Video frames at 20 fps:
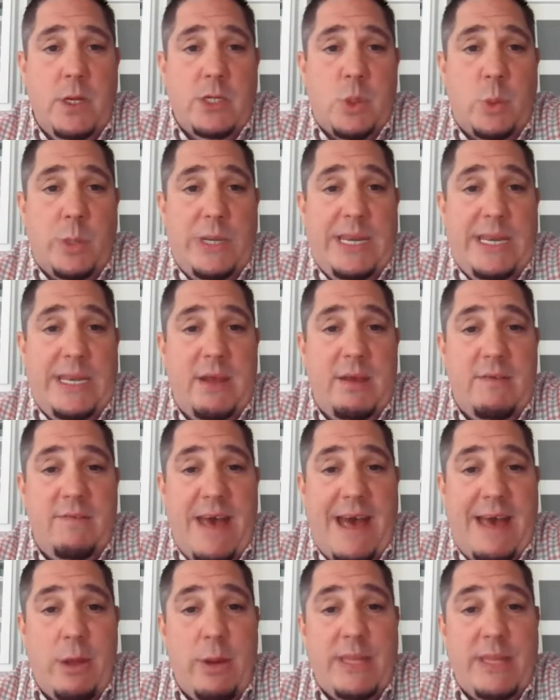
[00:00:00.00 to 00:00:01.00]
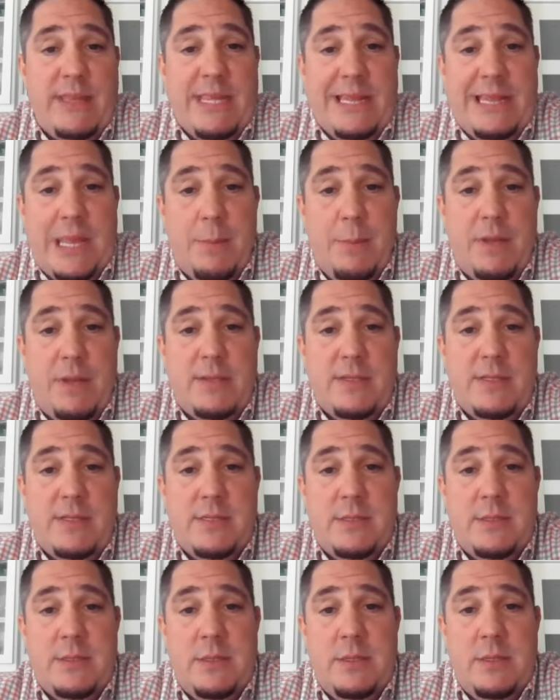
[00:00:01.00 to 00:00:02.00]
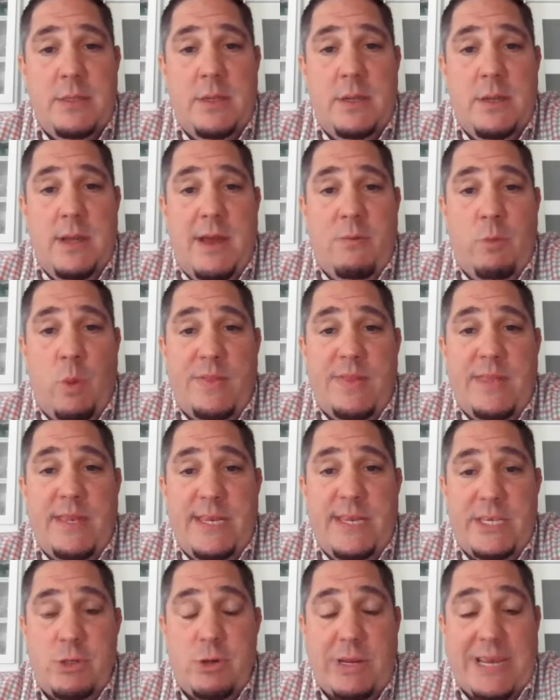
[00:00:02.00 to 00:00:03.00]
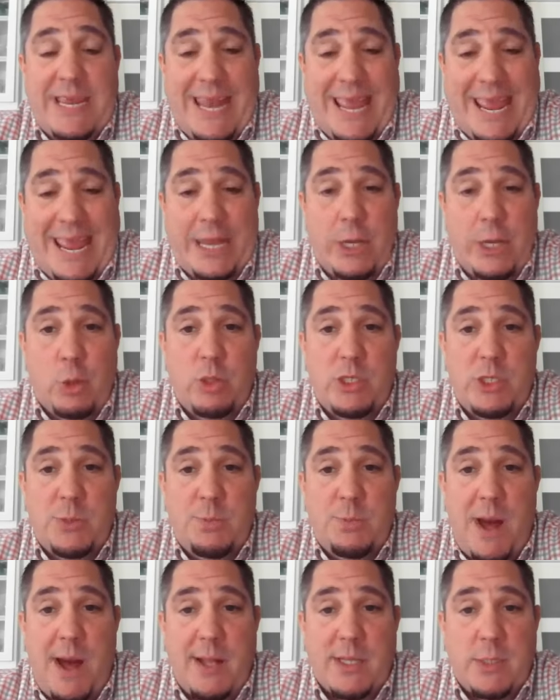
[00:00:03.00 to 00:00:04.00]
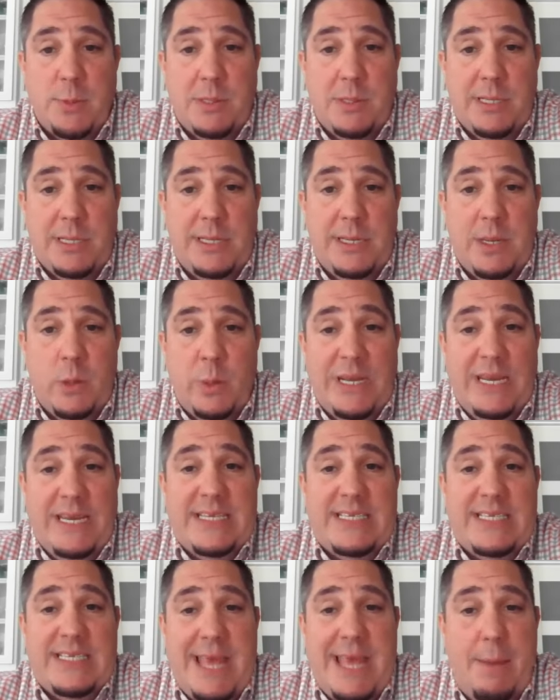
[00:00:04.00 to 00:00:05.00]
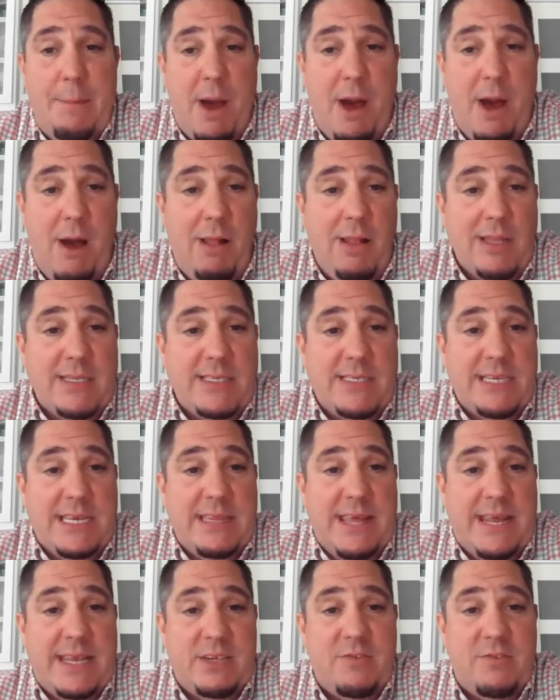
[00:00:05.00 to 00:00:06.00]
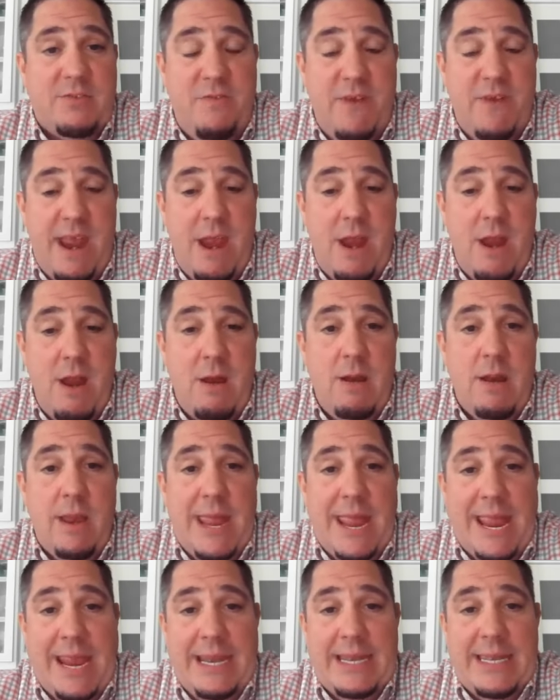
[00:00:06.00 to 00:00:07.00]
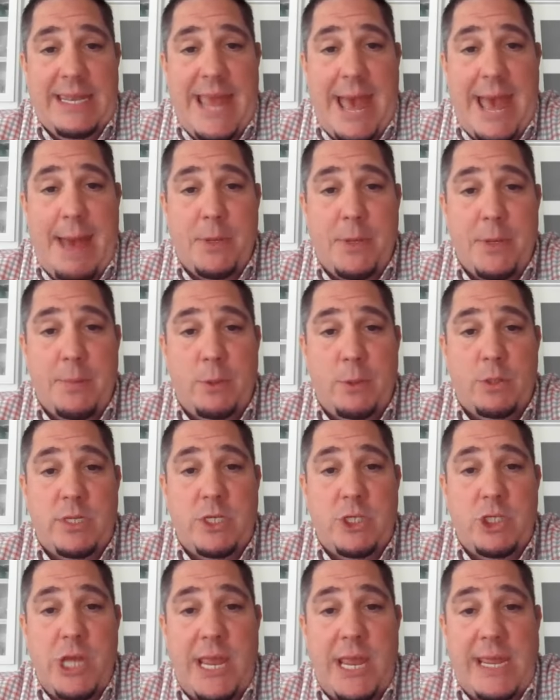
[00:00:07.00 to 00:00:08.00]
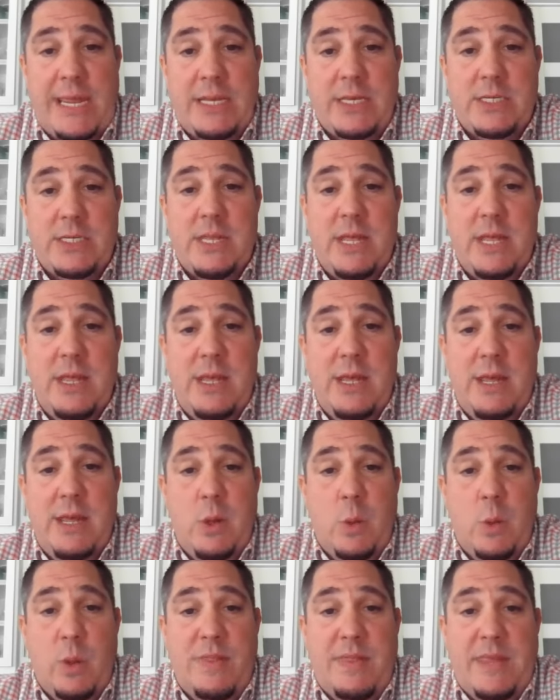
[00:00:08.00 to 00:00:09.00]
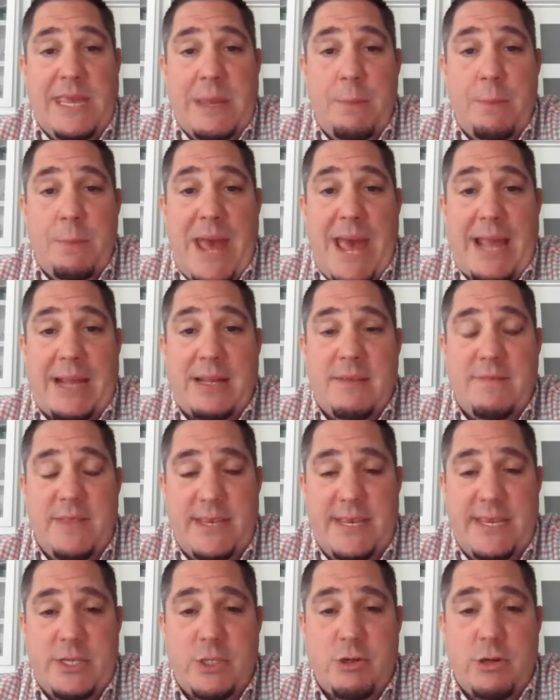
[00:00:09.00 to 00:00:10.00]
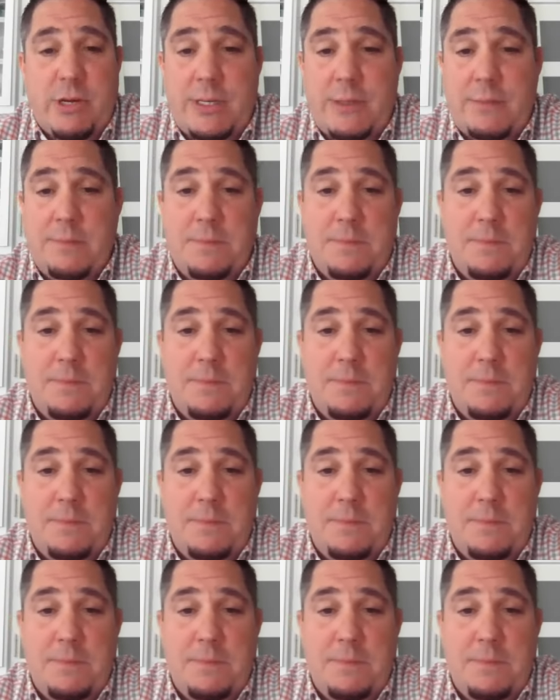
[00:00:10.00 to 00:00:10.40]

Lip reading: So we need to evaluate the limits of what the district can handle responsibly, and we need to set policy that is fair and adaptable to change with the impact of the district.